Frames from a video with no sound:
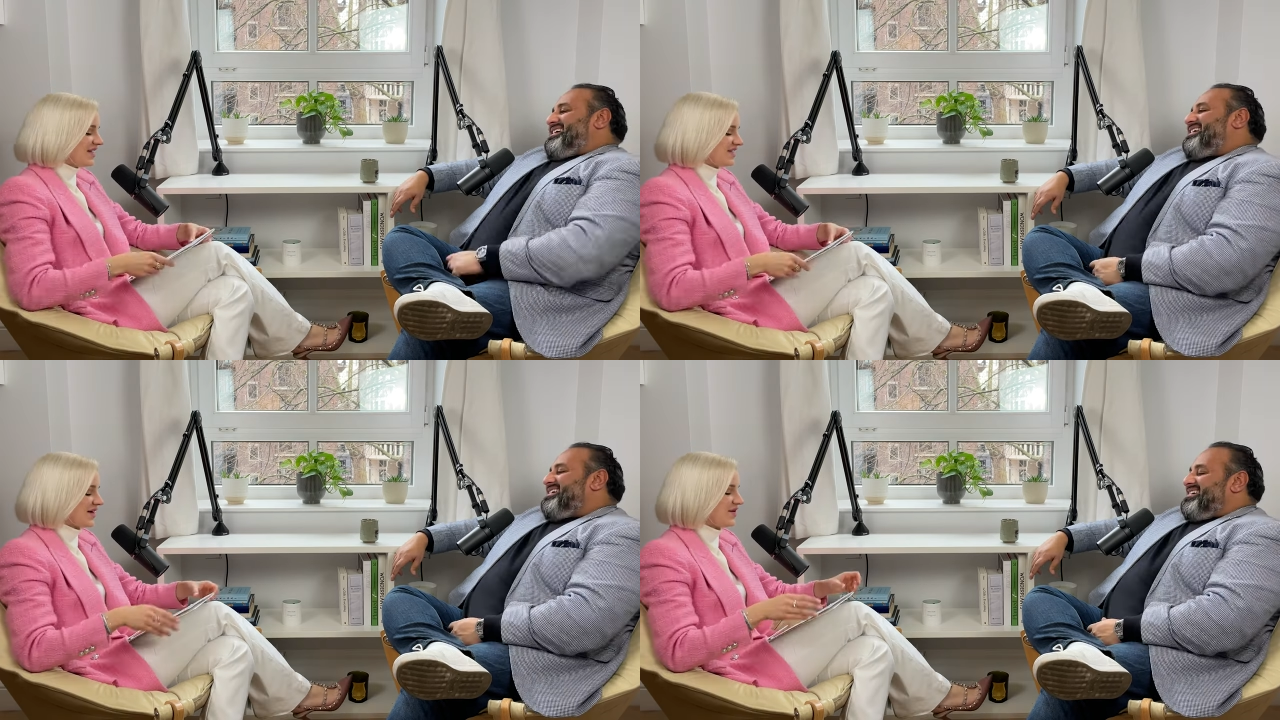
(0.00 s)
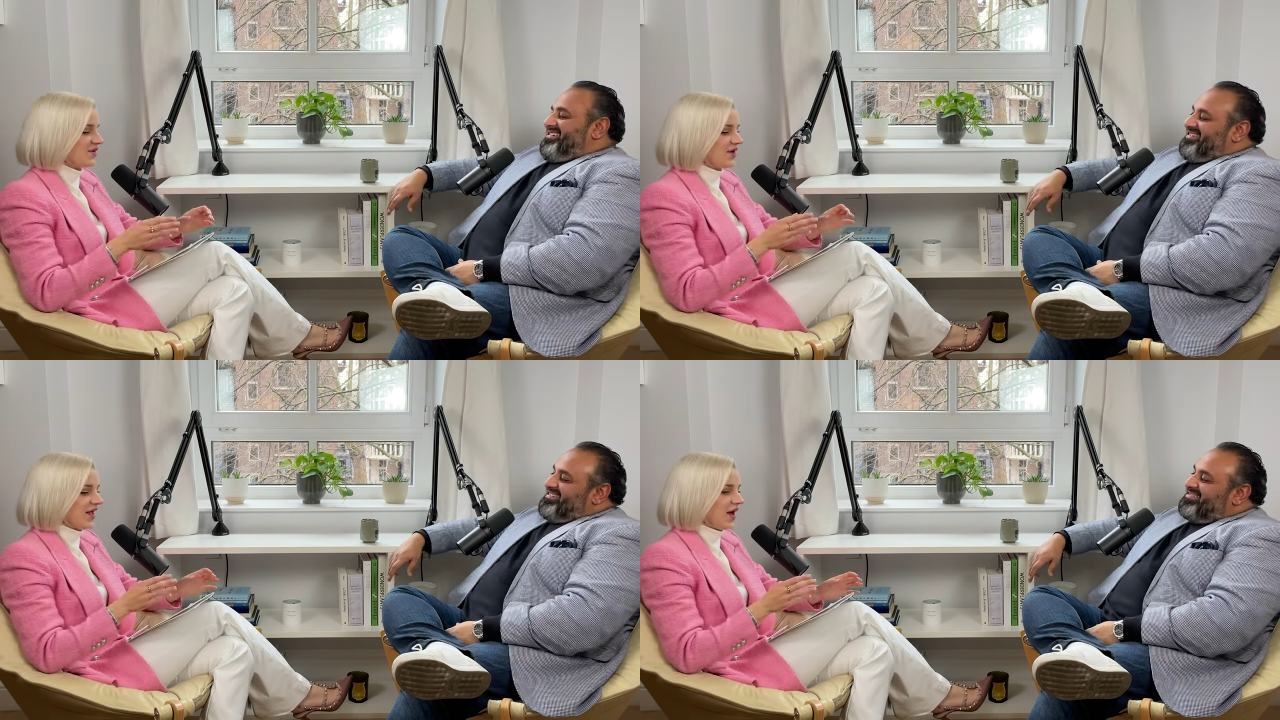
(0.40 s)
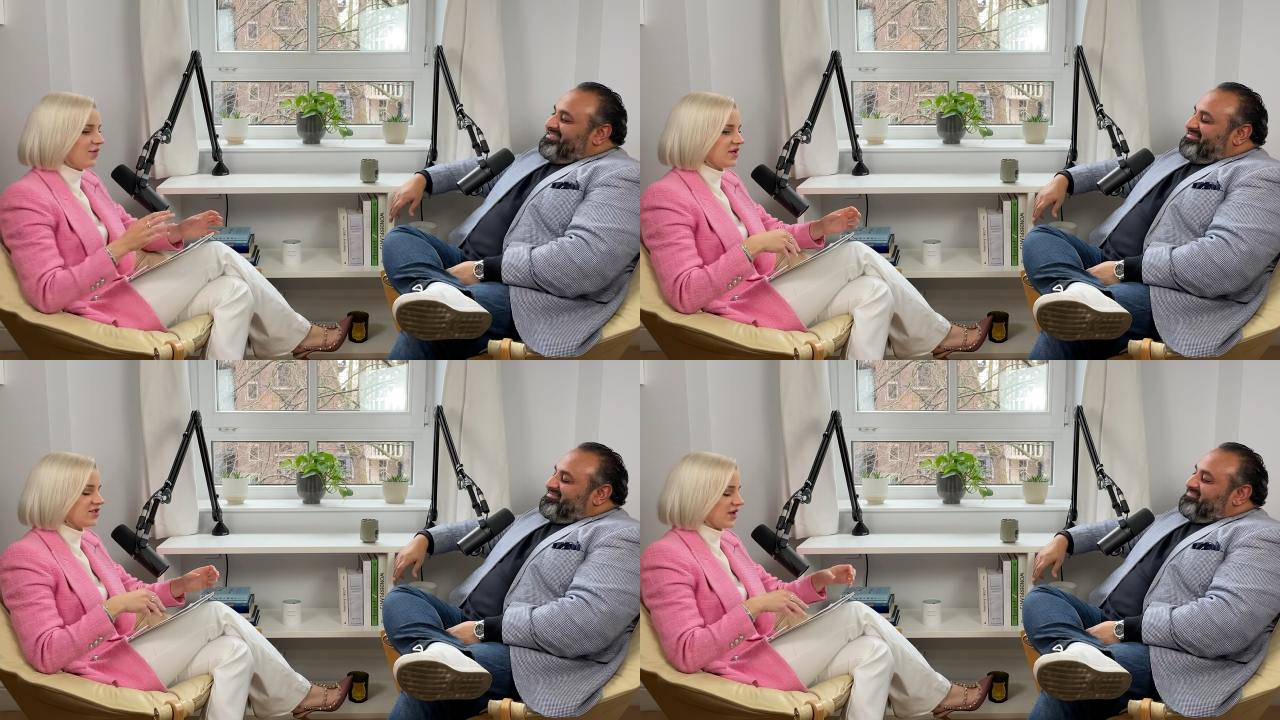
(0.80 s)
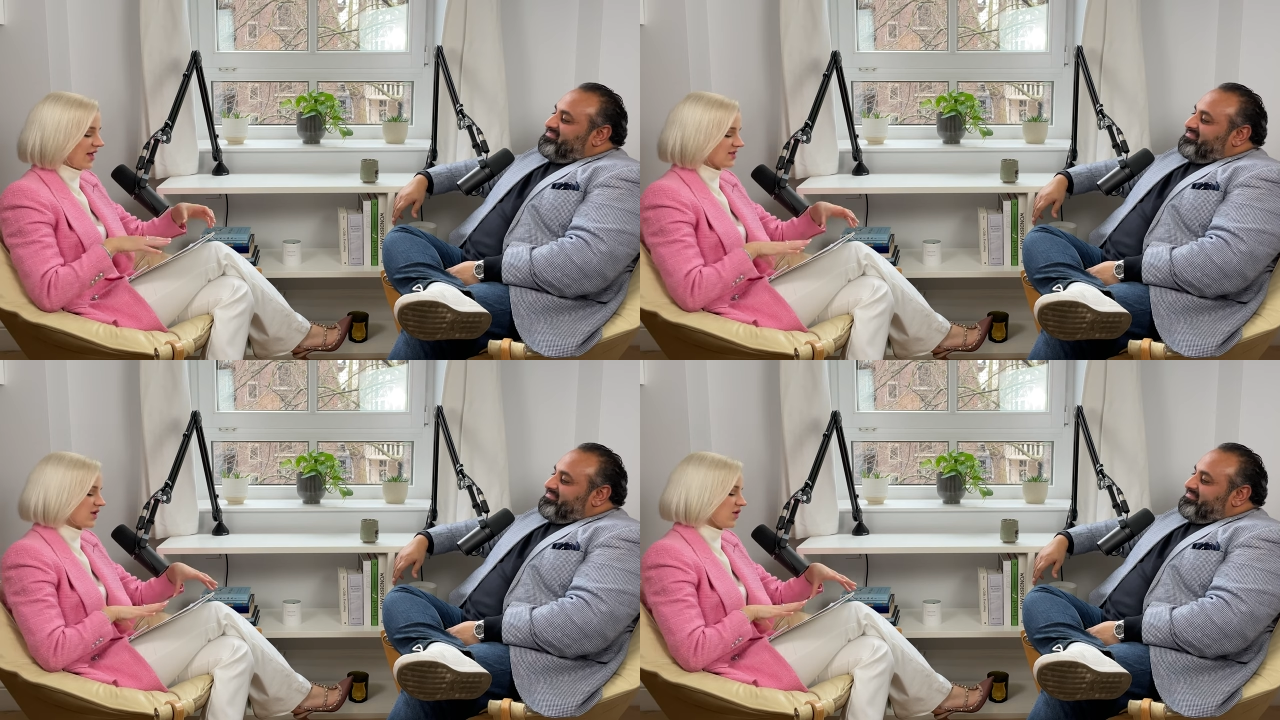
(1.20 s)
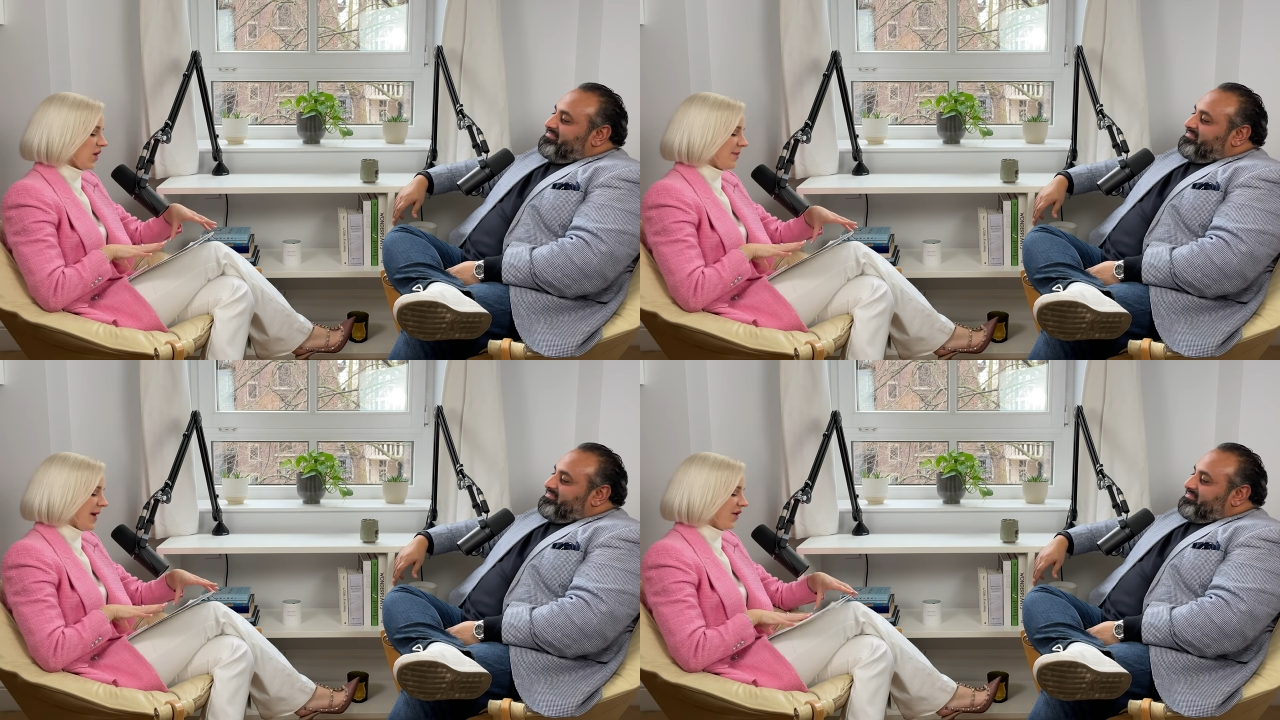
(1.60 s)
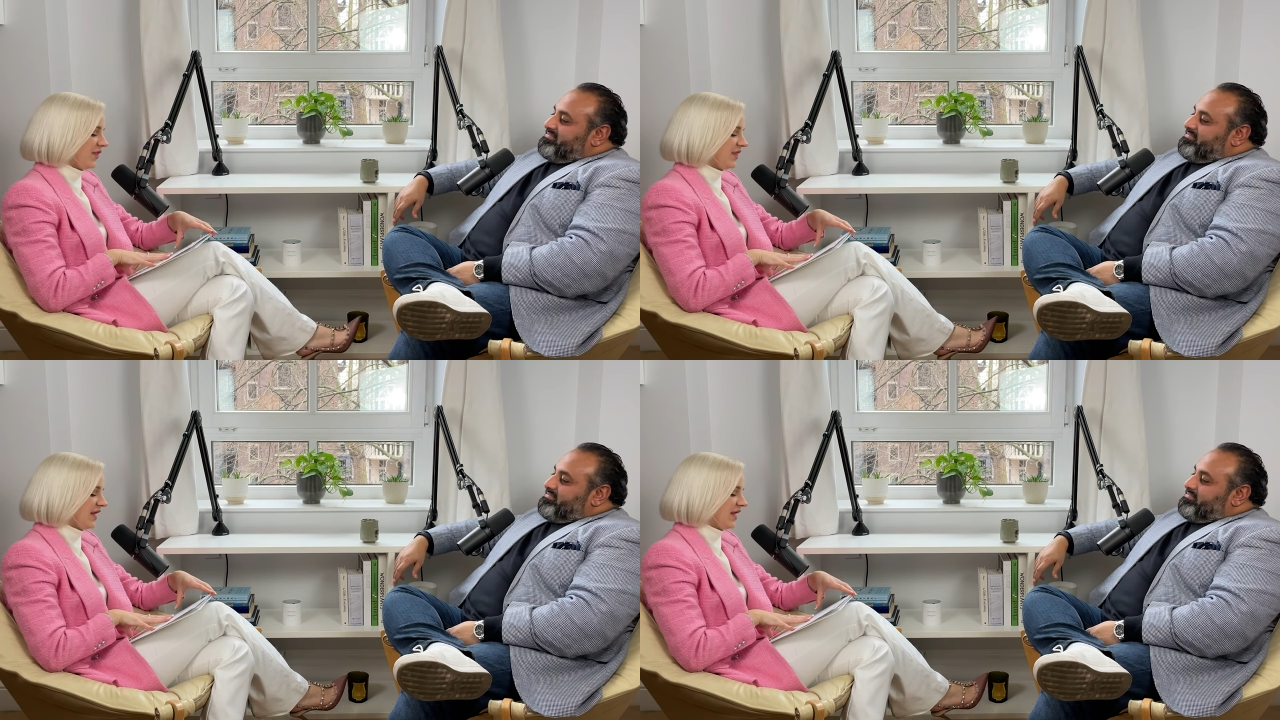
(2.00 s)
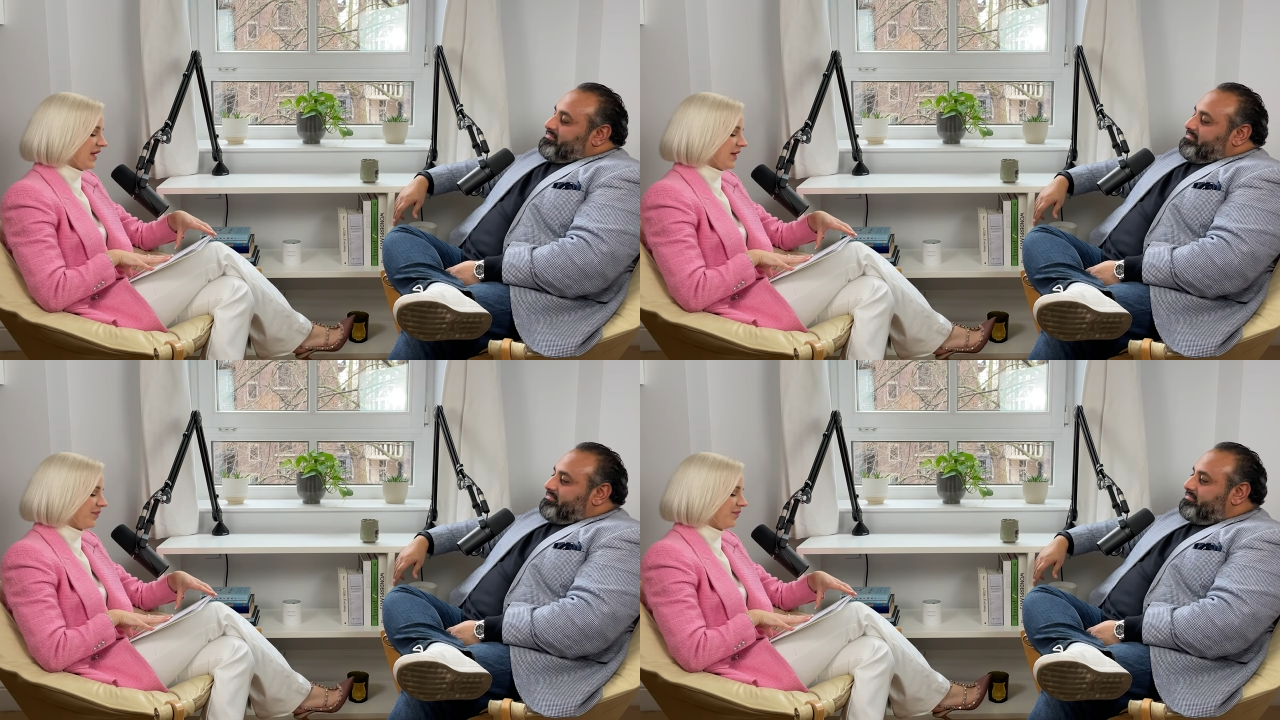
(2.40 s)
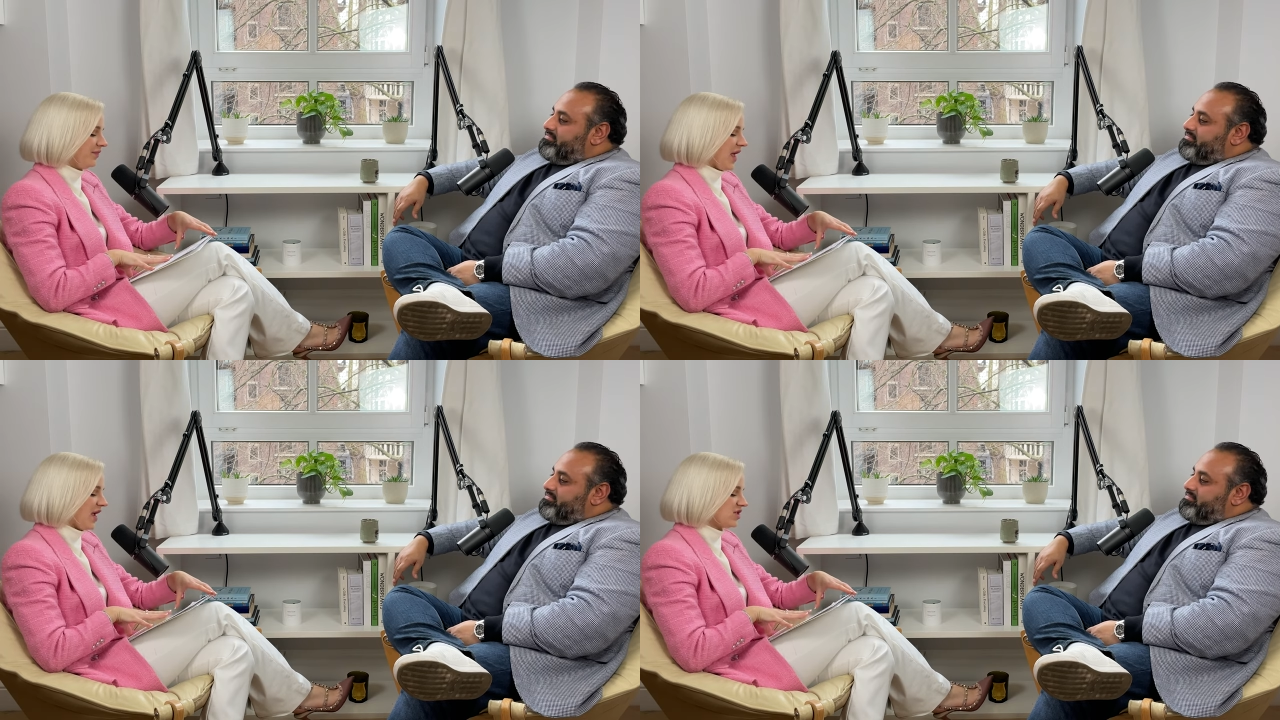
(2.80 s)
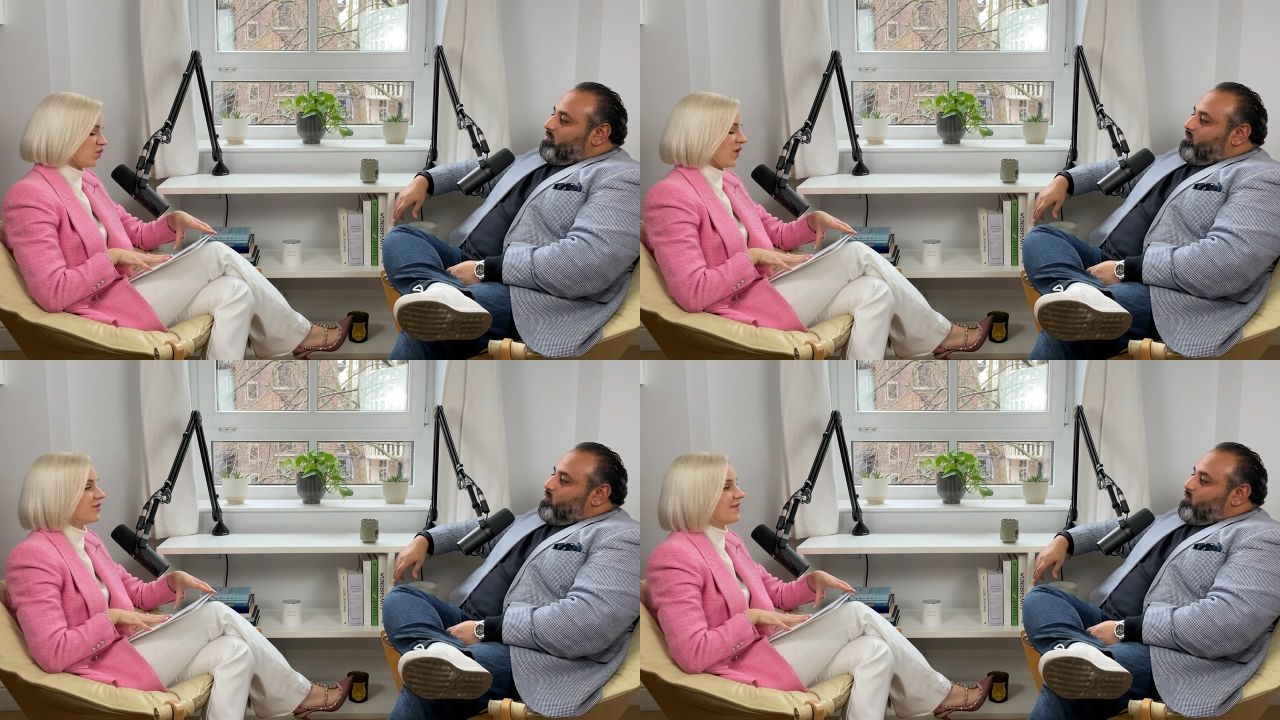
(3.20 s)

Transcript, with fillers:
Speaker 1: so, I wanted to ask you about the um, Asian Wealth